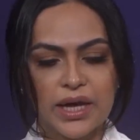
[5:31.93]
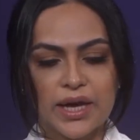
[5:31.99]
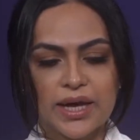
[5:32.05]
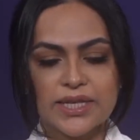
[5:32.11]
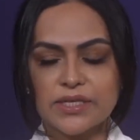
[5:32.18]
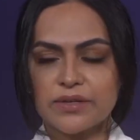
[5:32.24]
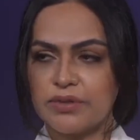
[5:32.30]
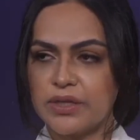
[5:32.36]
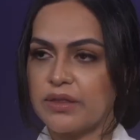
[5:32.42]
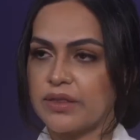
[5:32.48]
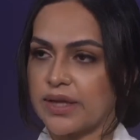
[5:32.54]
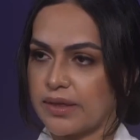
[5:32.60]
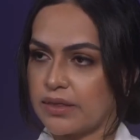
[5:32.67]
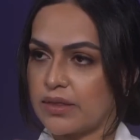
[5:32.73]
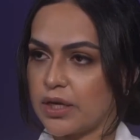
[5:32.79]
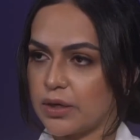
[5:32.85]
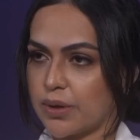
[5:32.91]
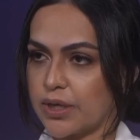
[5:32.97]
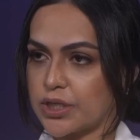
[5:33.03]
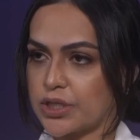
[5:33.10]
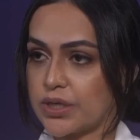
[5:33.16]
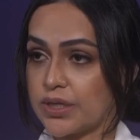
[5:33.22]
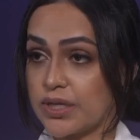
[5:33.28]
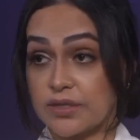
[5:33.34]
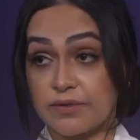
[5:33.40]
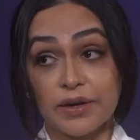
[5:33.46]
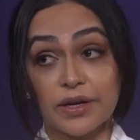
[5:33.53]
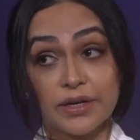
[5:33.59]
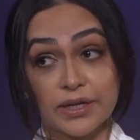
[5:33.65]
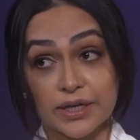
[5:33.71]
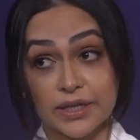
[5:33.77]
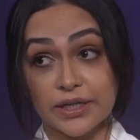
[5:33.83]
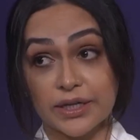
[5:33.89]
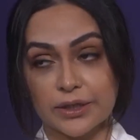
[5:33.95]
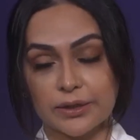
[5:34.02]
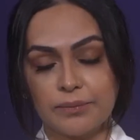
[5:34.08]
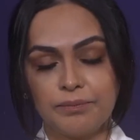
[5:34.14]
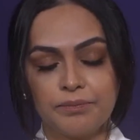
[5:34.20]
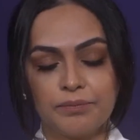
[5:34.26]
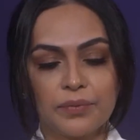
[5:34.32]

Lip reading: It's a really lengthy question. It's very clear.